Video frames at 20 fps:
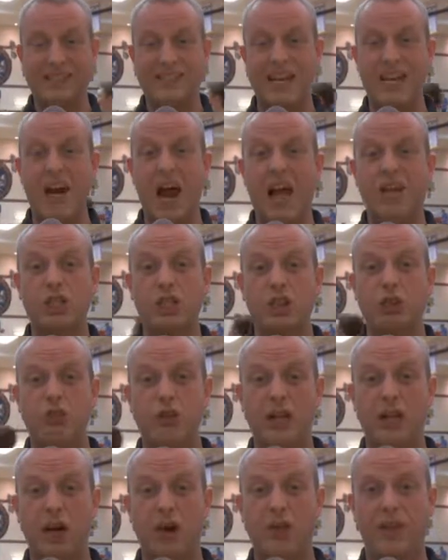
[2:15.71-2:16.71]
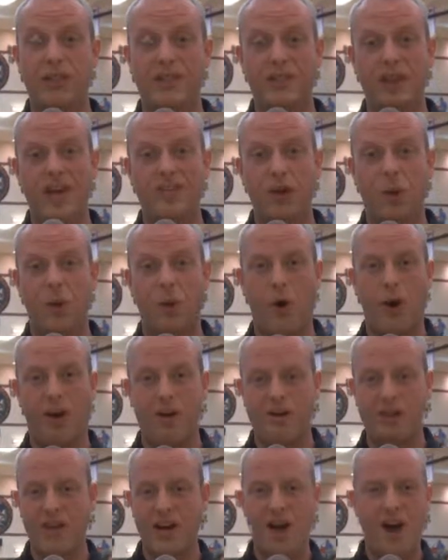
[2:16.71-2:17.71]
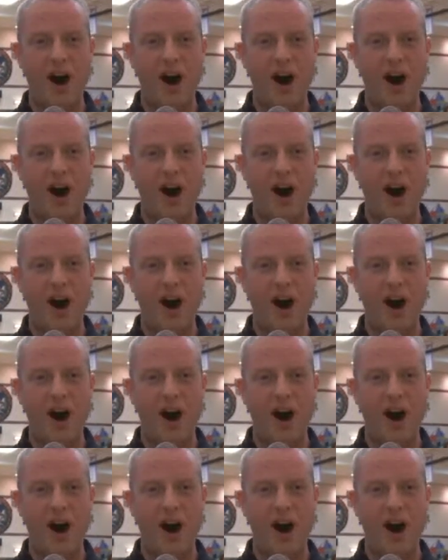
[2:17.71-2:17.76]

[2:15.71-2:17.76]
It's a nice trio that's led the Warriors